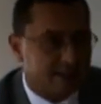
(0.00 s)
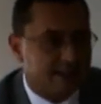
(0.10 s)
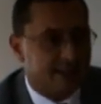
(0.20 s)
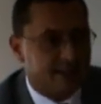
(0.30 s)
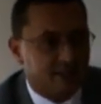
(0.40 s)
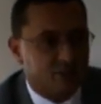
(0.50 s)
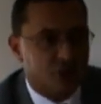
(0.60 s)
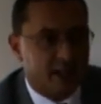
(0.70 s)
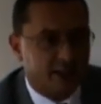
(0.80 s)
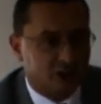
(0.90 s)
accidental
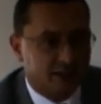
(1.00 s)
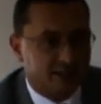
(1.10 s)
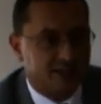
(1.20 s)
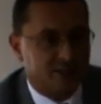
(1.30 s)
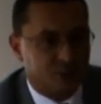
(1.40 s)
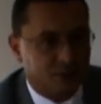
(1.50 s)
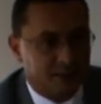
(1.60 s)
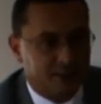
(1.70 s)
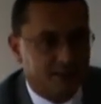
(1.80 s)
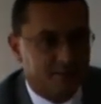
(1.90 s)
changes to
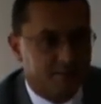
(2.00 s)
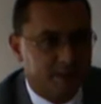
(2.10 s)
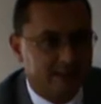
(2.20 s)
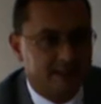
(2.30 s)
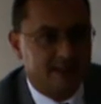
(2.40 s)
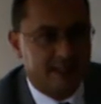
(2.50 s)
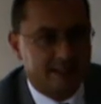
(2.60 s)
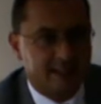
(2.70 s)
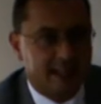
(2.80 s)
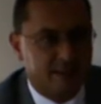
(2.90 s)
the business
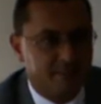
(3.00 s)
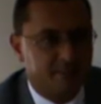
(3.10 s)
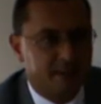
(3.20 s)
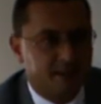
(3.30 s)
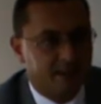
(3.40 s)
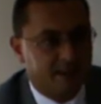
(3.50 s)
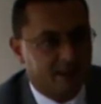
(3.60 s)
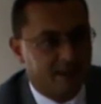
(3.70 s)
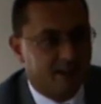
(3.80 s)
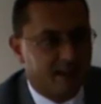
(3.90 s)
landscape
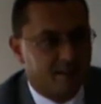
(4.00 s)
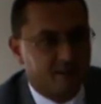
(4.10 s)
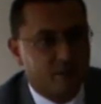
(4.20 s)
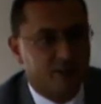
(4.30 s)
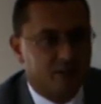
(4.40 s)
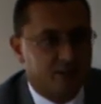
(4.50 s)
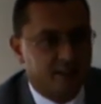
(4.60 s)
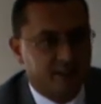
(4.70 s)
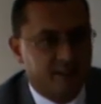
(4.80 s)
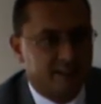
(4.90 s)
uh, are
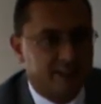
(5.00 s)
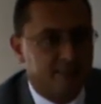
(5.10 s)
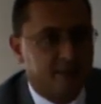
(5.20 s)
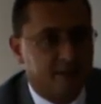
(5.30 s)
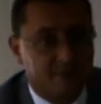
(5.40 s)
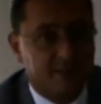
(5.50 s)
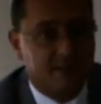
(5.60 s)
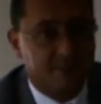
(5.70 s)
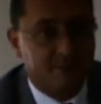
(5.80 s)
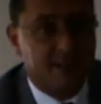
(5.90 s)
voluntarily accepted or
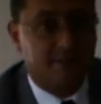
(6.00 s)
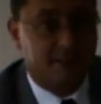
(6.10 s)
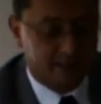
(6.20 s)
sometimes